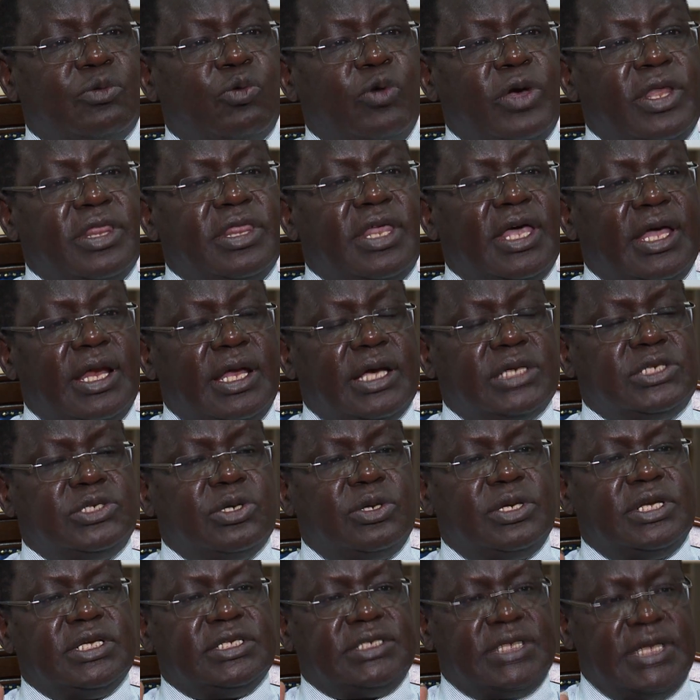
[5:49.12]
When the
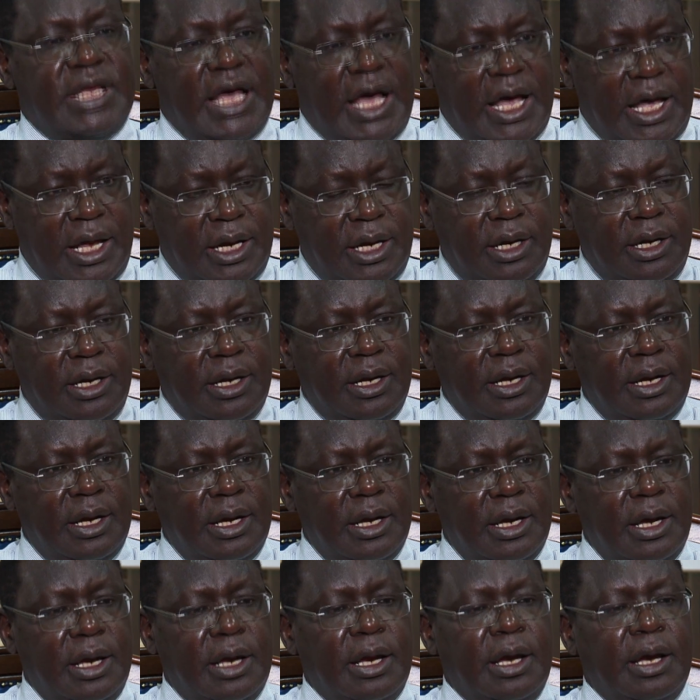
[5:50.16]
election is done,
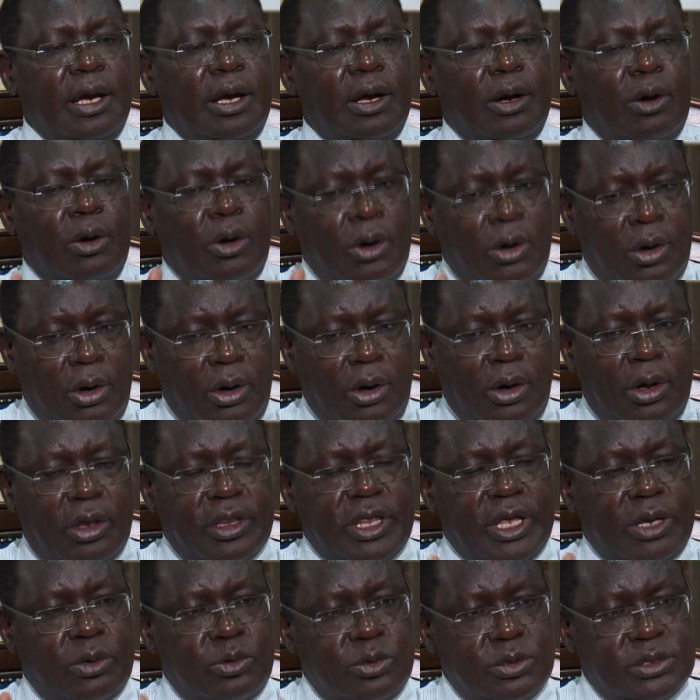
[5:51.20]
all
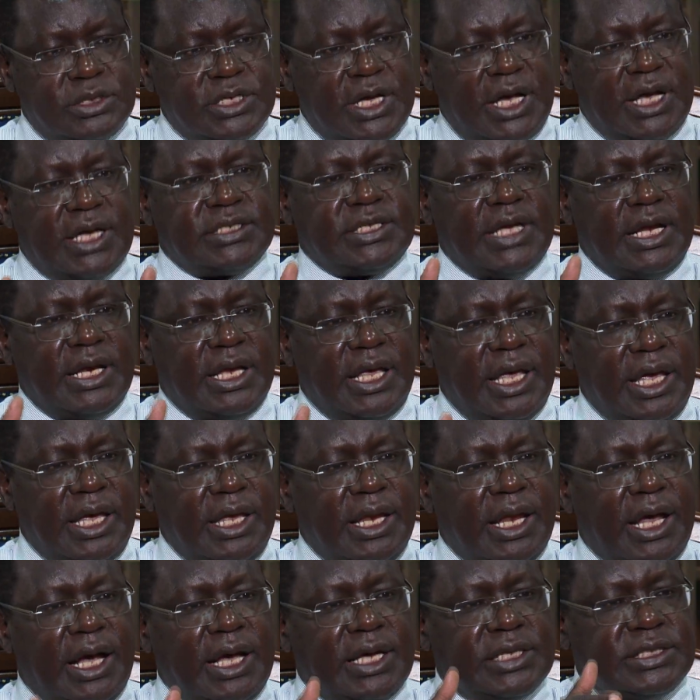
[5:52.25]
the losers and
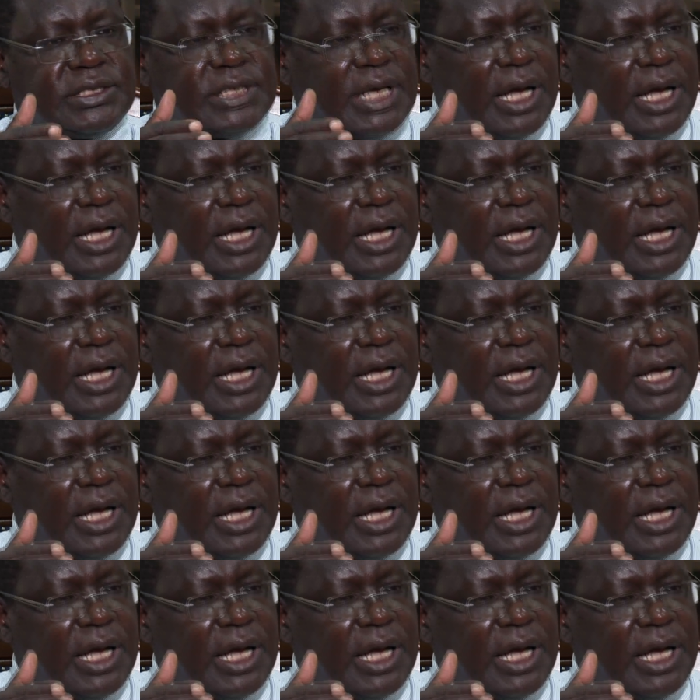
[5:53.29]
gainers